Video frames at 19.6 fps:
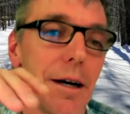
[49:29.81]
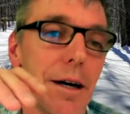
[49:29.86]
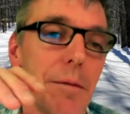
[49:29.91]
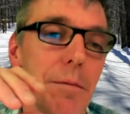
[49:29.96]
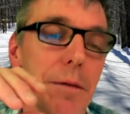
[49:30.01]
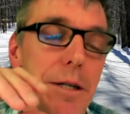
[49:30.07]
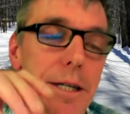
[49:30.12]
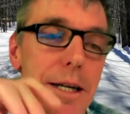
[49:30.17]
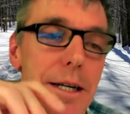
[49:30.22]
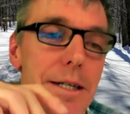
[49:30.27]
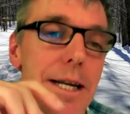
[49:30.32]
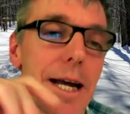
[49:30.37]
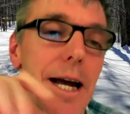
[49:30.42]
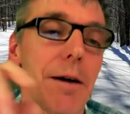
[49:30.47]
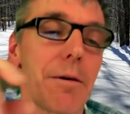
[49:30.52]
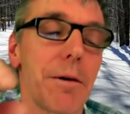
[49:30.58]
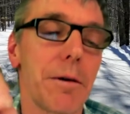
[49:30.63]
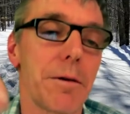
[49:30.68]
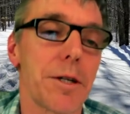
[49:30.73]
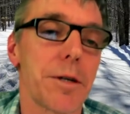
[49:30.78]
Um, it's, it's
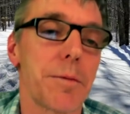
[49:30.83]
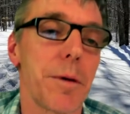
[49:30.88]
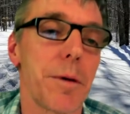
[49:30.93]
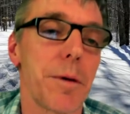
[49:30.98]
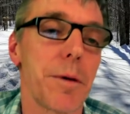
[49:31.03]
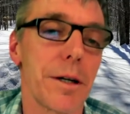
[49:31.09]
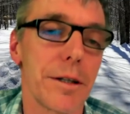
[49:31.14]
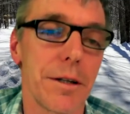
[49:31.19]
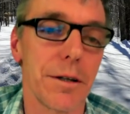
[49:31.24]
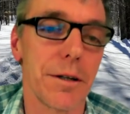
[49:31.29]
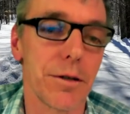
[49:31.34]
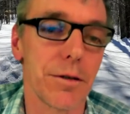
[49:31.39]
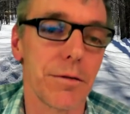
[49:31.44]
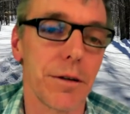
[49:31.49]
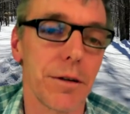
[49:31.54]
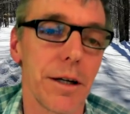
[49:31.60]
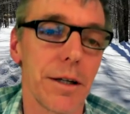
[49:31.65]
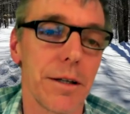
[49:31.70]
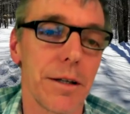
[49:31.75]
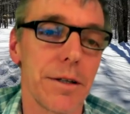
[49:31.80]
how we respond to those
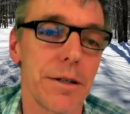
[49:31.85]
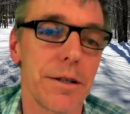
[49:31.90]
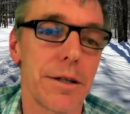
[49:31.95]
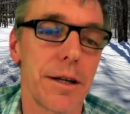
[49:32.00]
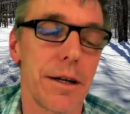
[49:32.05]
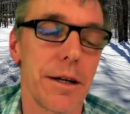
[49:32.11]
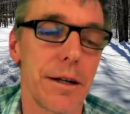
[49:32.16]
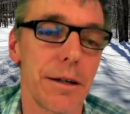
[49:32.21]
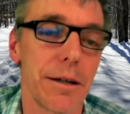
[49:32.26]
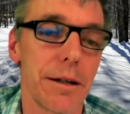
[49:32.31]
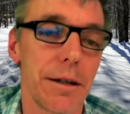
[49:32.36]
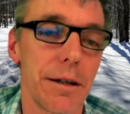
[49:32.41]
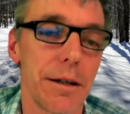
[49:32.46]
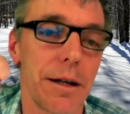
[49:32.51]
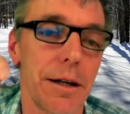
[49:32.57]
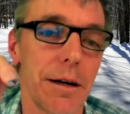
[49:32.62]
floods that,